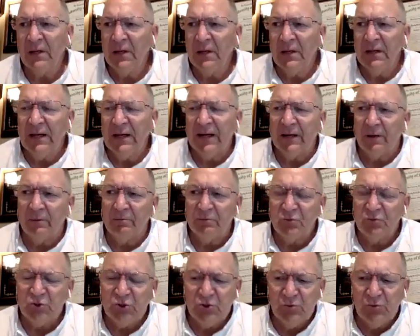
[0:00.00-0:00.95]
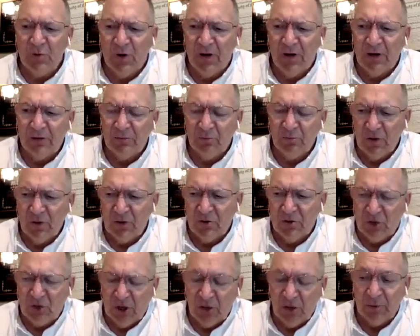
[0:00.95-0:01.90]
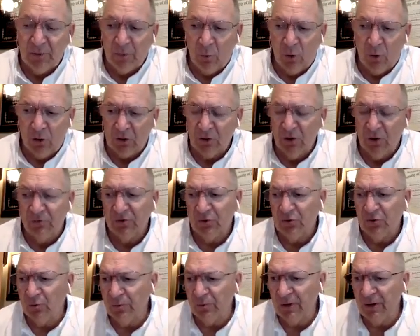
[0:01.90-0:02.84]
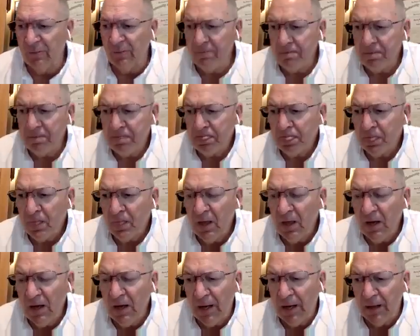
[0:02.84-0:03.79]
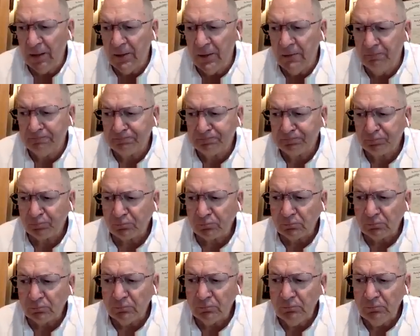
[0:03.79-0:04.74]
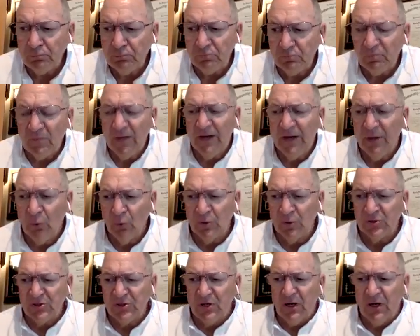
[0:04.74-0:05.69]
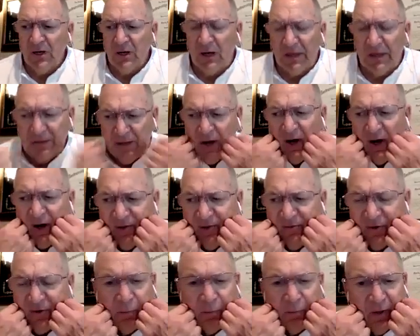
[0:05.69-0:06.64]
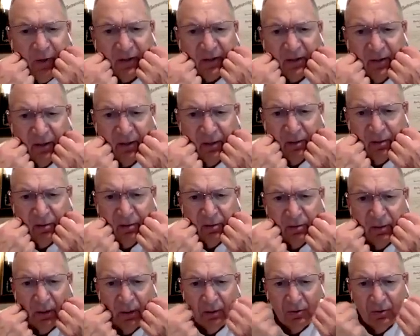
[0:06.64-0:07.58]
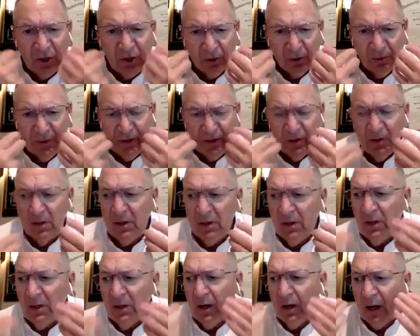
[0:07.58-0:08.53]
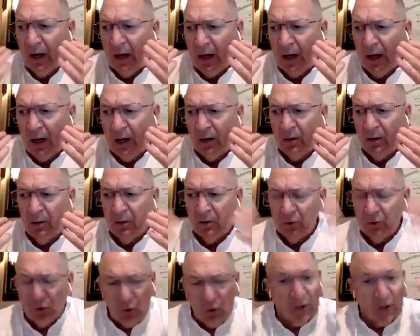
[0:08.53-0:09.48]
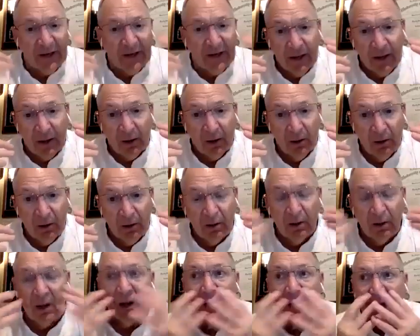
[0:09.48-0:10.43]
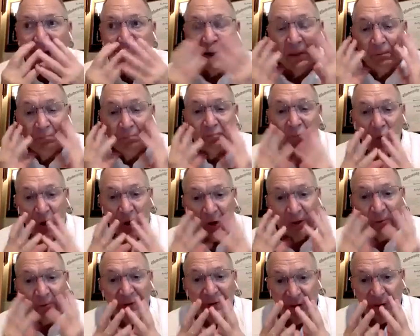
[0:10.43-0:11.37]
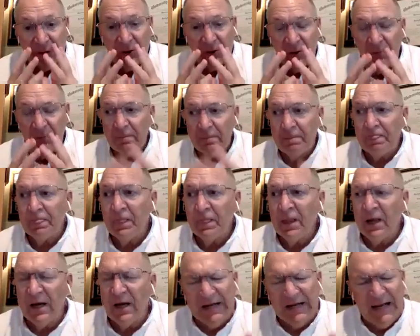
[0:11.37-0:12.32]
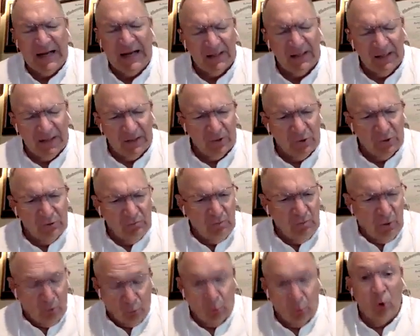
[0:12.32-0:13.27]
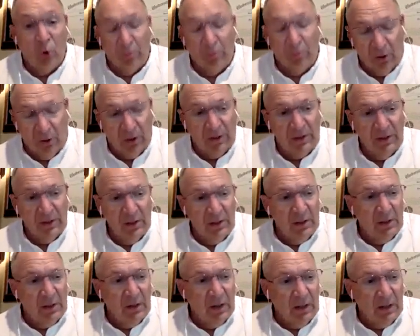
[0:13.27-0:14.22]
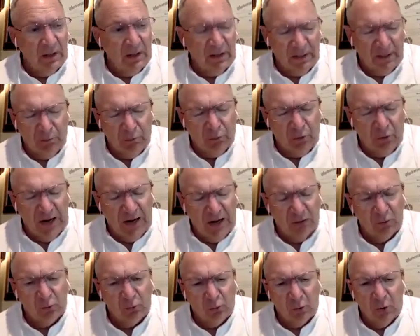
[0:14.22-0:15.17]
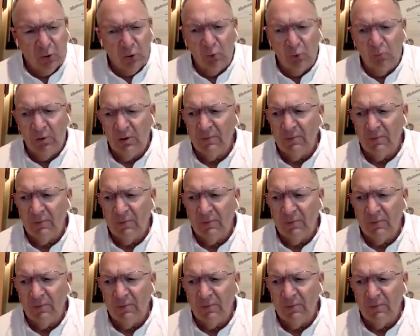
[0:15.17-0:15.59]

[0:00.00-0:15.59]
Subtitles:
And a gentleman walked over to me, and he was an olive complected gentleman, dark hair and a dark beard. And he had like a robe on, like a brown robe.